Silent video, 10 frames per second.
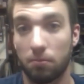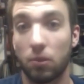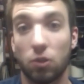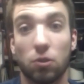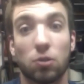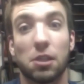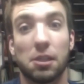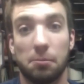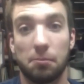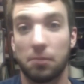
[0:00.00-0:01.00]
Google it.
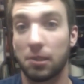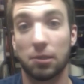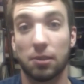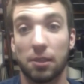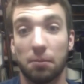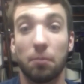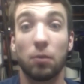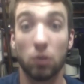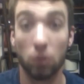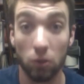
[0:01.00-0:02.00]
Seriously,
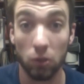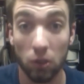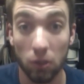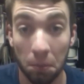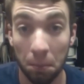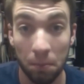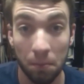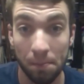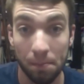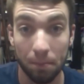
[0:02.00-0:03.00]
Google
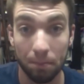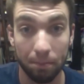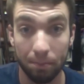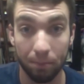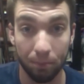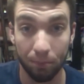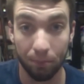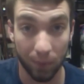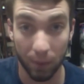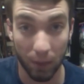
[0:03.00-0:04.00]

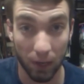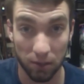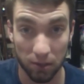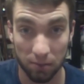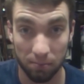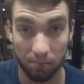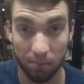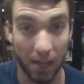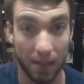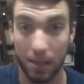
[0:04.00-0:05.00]
the parts.
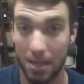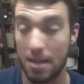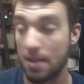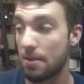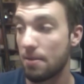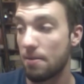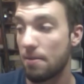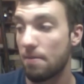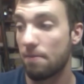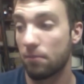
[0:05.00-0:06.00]
Like,
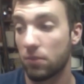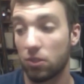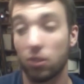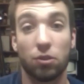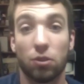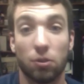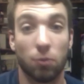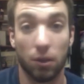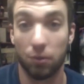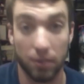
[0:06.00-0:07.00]
just Google the
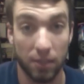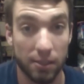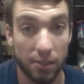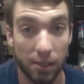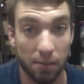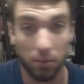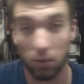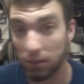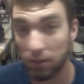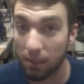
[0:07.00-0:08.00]
word resistor.
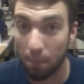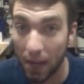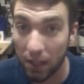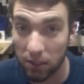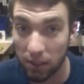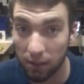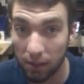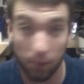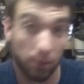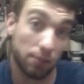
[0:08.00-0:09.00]
You'll see a picture of
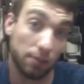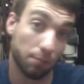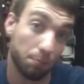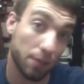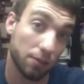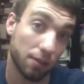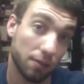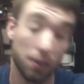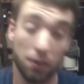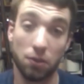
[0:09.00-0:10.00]
it. Once you see a picture of
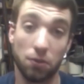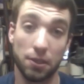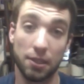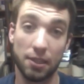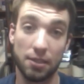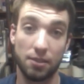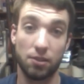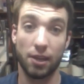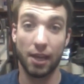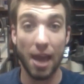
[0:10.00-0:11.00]
it, you know what it is, and
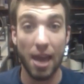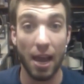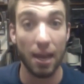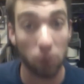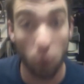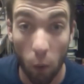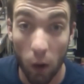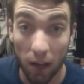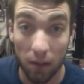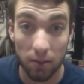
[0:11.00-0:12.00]
you're like, hey, I got
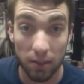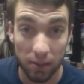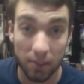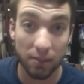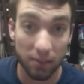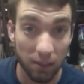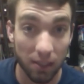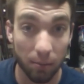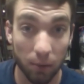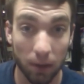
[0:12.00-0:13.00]
20 of those on this
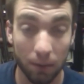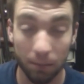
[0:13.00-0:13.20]
circuit board.